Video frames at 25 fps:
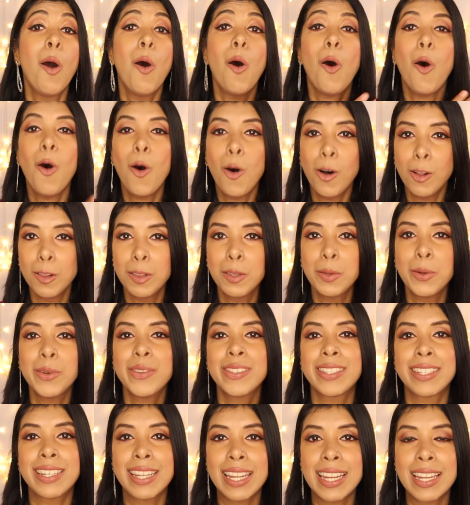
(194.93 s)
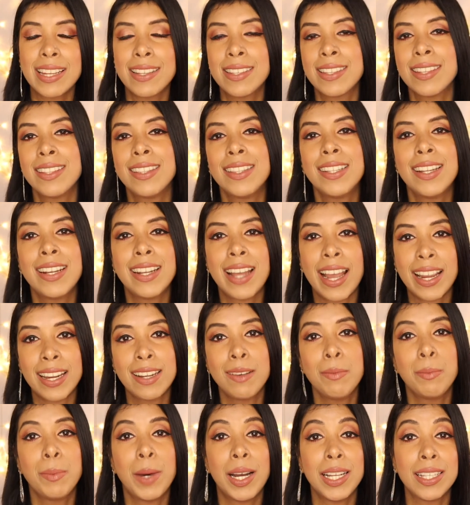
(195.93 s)
All those days in the
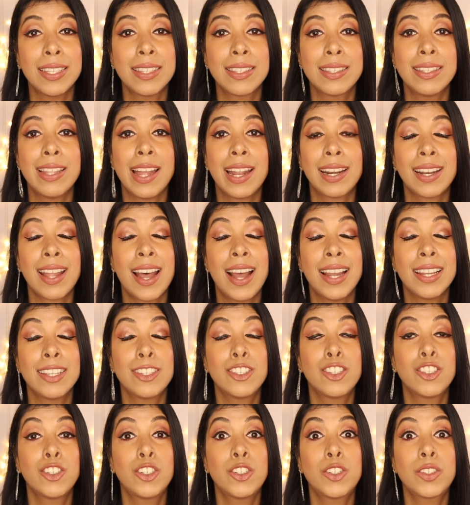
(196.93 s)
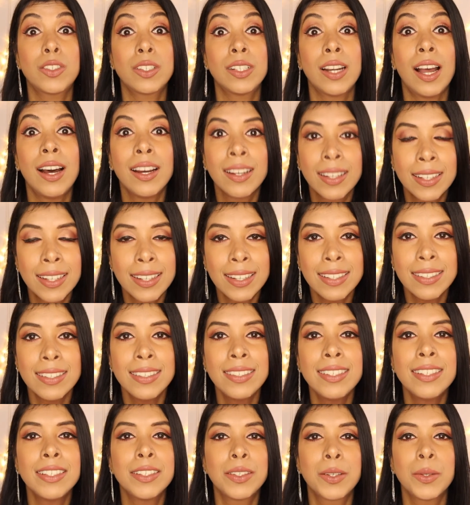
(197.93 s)
9 months that I
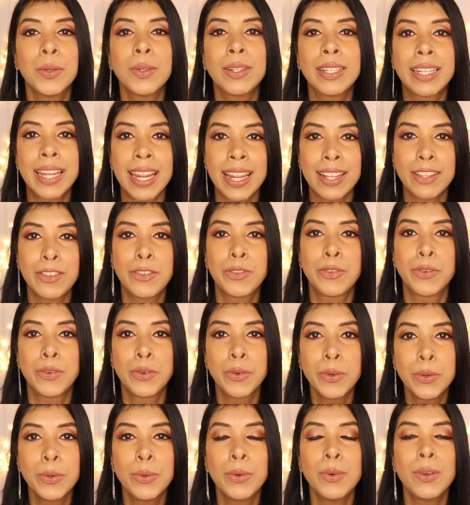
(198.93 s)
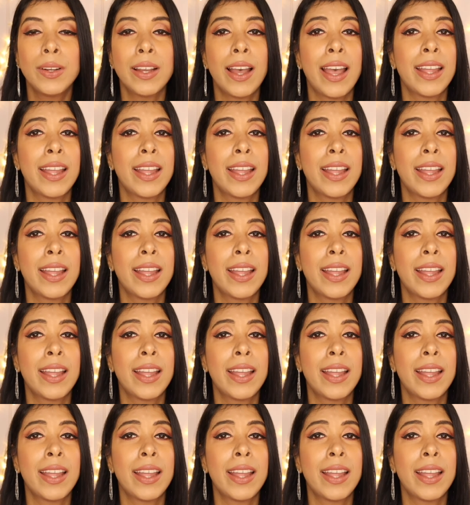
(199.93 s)
struggled to get through,